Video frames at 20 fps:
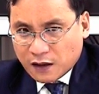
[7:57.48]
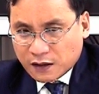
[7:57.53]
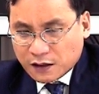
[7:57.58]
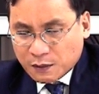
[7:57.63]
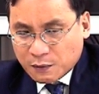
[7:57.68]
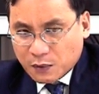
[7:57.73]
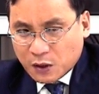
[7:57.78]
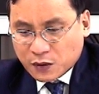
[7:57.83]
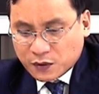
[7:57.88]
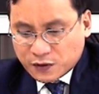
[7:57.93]
the
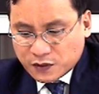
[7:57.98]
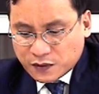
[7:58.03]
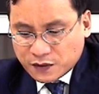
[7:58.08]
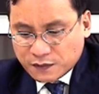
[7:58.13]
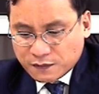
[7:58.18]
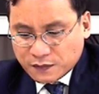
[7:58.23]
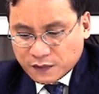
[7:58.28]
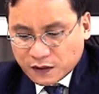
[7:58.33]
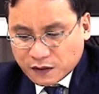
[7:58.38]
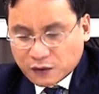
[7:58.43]
most
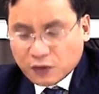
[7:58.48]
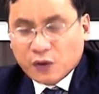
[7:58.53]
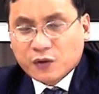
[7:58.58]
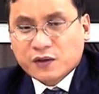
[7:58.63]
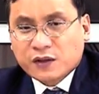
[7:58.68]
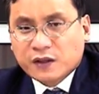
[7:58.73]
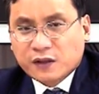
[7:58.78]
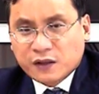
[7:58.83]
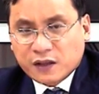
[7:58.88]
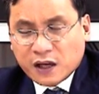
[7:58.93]

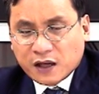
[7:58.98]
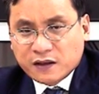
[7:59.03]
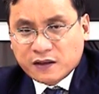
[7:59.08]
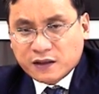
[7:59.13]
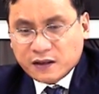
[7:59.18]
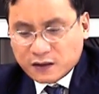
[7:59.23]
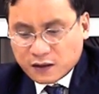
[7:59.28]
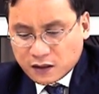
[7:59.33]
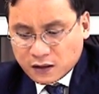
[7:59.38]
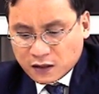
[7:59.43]
closely connected